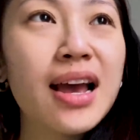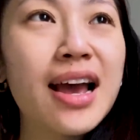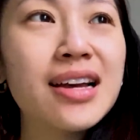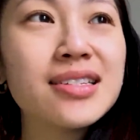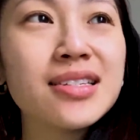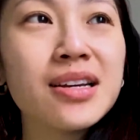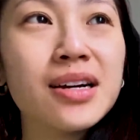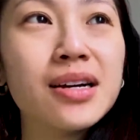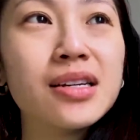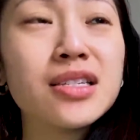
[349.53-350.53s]
as
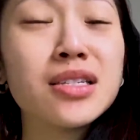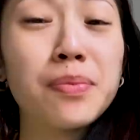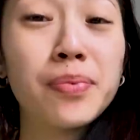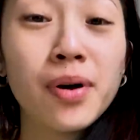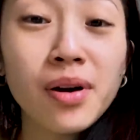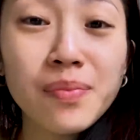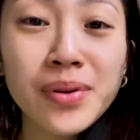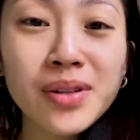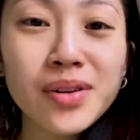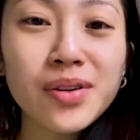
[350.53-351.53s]
a support
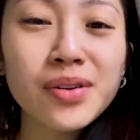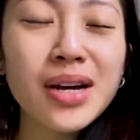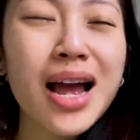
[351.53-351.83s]
pillow,